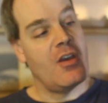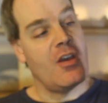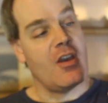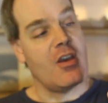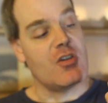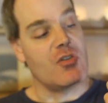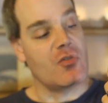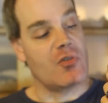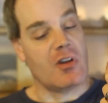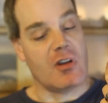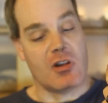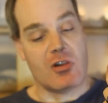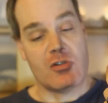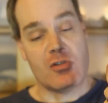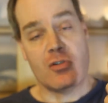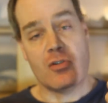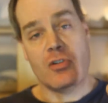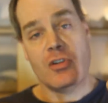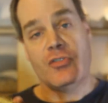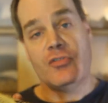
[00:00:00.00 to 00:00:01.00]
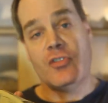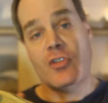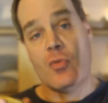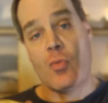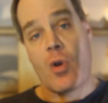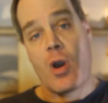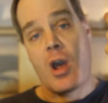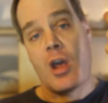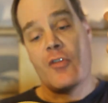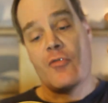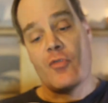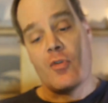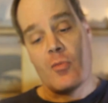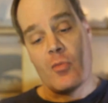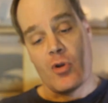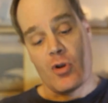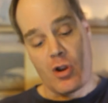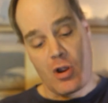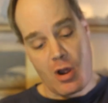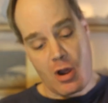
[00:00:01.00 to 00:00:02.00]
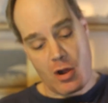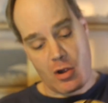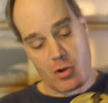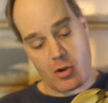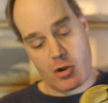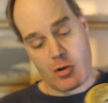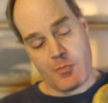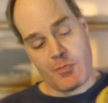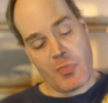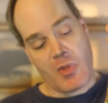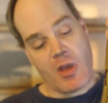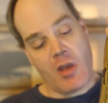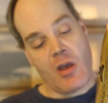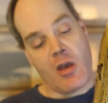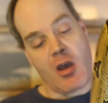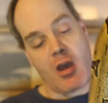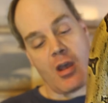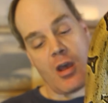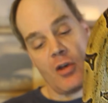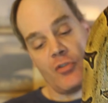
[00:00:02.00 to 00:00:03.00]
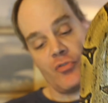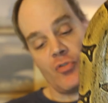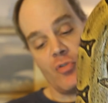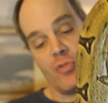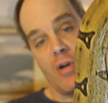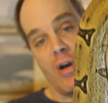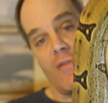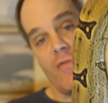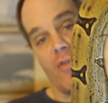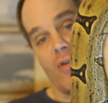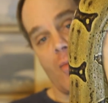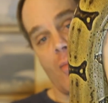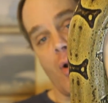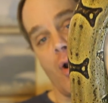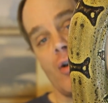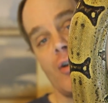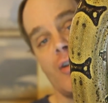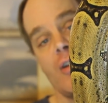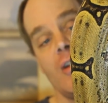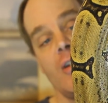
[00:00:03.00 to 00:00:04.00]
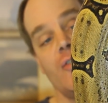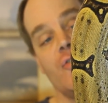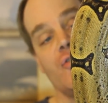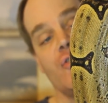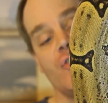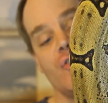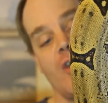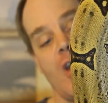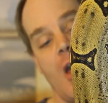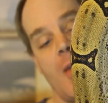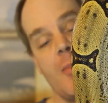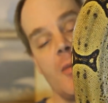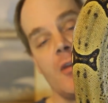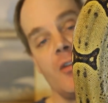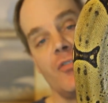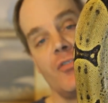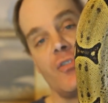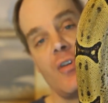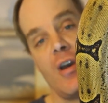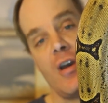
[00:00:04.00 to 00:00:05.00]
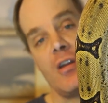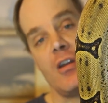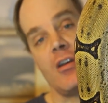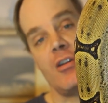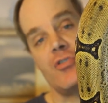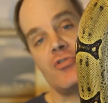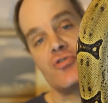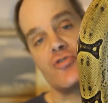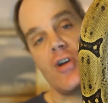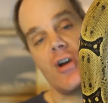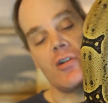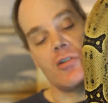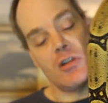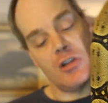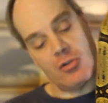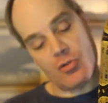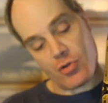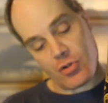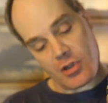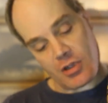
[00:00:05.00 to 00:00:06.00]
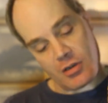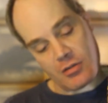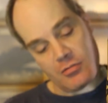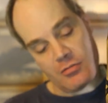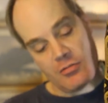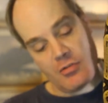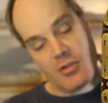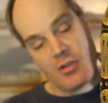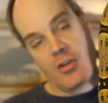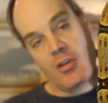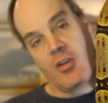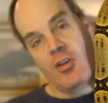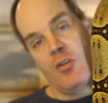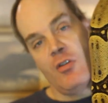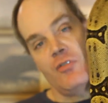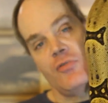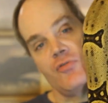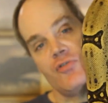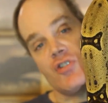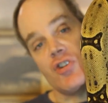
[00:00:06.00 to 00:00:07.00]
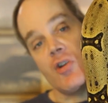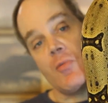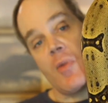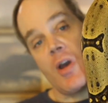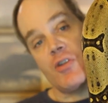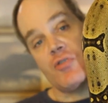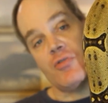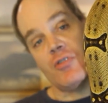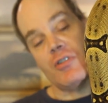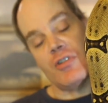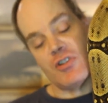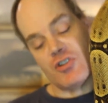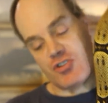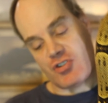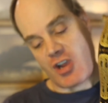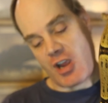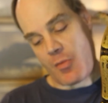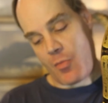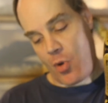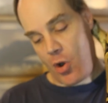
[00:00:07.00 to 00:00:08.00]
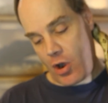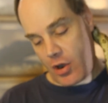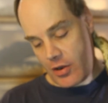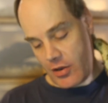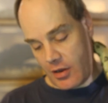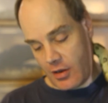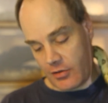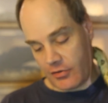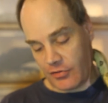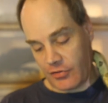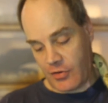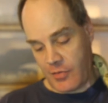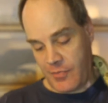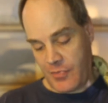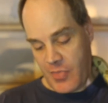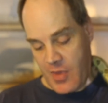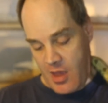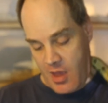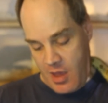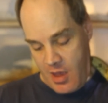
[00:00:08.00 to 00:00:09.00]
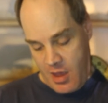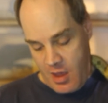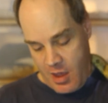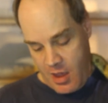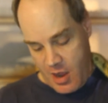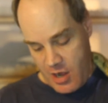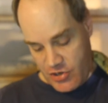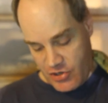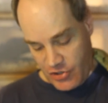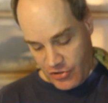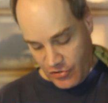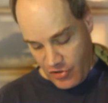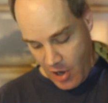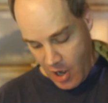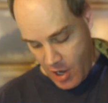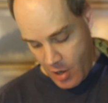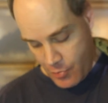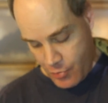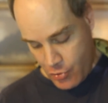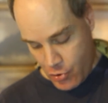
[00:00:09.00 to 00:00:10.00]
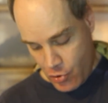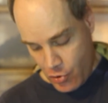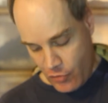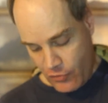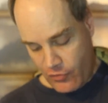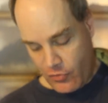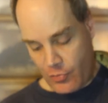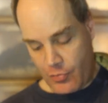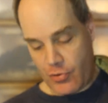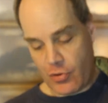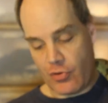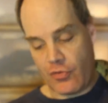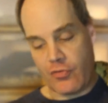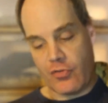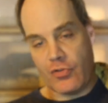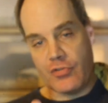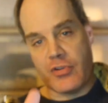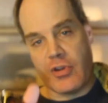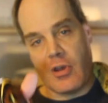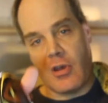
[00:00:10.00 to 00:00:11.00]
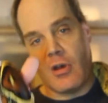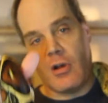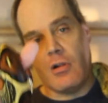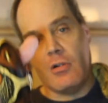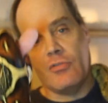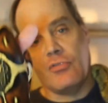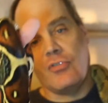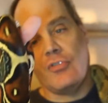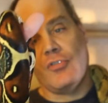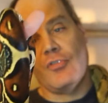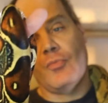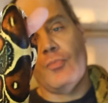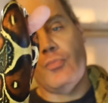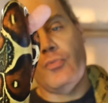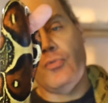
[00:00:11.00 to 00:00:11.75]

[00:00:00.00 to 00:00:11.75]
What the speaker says: and you can clearly see why from her color. I also love her markings. She's got these kind of jungly looking, geometrically shaped markings, and she's got a beautiful, beautiful tail, just